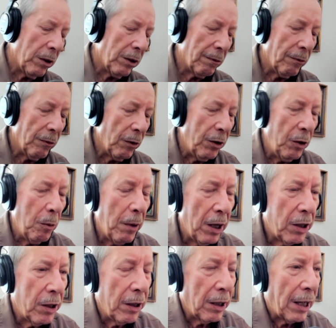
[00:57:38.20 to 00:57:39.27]
Well, you
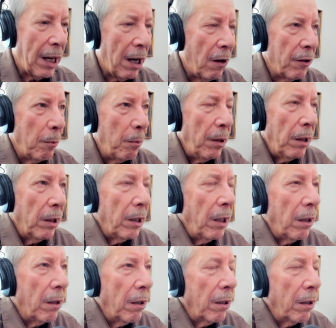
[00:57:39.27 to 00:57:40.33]
mentioned
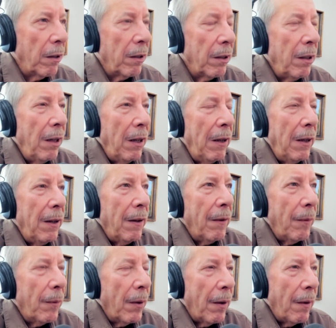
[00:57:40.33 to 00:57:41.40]
accountability earlier, and
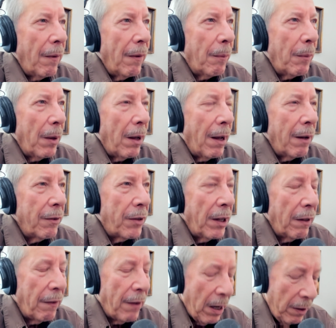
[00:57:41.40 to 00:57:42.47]
I
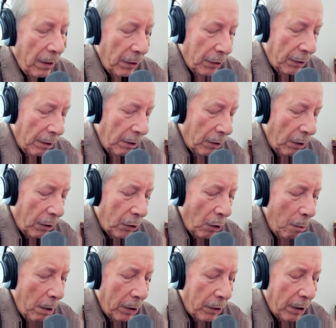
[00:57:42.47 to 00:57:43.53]
think of that as
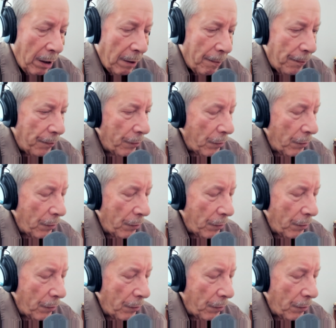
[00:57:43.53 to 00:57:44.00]
so much that